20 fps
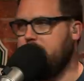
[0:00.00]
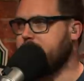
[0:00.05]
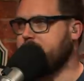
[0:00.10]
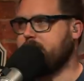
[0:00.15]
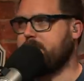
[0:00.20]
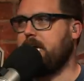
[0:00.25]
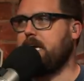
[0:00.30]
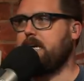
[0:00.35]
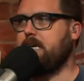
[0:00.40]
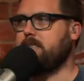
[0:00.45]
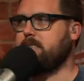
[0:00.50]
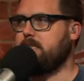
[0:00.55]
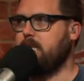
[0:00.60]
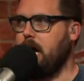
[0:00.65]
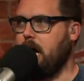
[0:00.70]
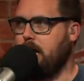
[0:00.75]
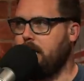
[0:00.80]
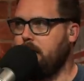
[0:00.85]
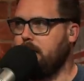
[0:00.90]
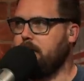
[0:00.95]
let's say he's
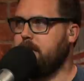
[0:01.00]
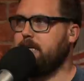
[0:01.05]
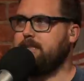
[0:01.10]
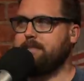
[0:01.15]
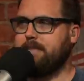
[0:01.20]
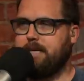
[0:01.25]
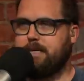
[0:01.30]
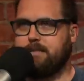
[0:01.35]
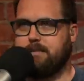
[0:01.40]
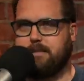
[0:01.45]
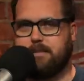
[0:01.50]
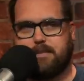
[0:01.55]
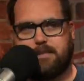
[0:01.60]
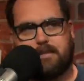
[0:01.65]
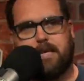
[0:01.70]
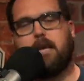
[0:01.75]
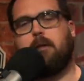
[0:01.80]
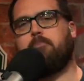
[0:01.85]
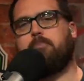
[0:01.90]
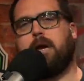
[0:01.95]
not. Let's say he's the
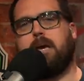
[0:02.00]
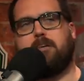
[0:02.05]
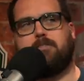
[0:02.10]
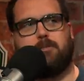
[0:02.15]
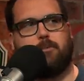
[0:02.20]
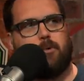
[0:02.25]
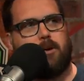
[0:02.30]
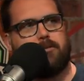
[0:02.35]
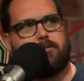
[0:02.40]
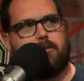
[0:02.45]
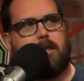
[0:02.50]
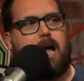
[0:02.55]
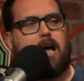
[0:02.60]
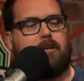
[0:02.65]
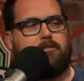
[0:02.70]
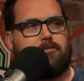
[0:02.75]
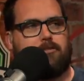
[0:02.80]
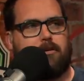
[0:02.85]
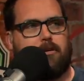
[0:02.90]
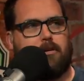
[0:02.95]
same pace he was
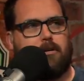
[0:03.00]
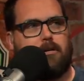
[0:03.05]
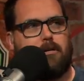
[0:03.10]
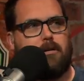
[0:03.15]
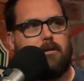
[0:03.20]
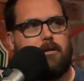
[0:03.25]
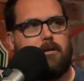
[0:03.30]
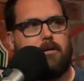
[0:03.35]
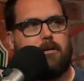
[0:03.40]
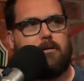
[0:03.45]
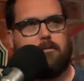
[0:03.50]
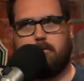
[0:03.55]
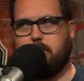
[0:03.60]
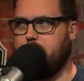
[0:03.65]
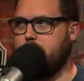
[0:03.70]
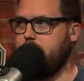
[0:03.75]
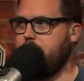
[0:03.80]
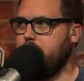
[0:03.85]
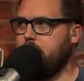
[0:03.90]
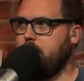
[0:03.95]
last year,
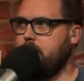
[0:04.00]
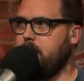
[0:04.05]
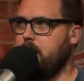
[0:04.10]
right?